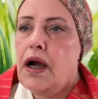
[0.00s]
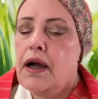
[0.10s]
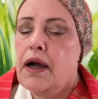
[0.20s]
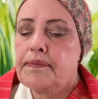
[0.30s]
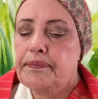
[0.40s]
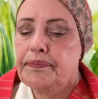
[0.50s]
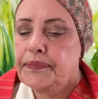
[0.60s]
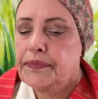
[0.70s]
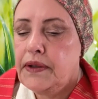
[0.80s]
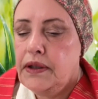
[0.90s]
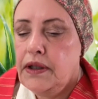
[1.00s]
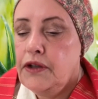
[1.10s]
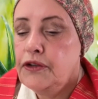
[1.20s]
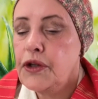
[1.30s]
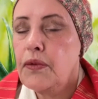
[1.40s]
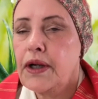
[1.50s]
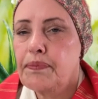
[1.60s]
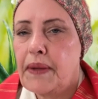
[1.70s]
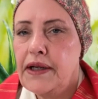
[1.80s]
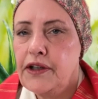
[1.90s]
Um, so I
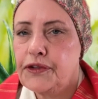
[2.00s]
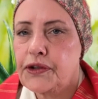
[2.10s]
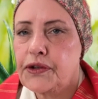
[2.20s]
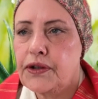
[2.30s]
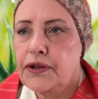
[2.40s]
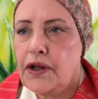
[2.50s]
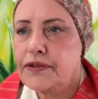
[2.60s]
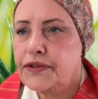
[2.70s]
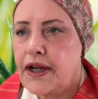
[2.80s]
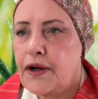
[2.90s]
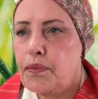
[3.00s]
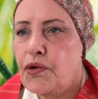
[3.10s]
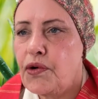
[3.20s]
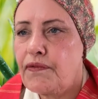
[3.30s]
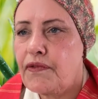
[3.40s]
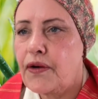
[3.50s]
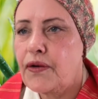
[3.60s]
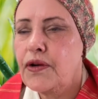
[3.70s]
made a turn onto Airport Road.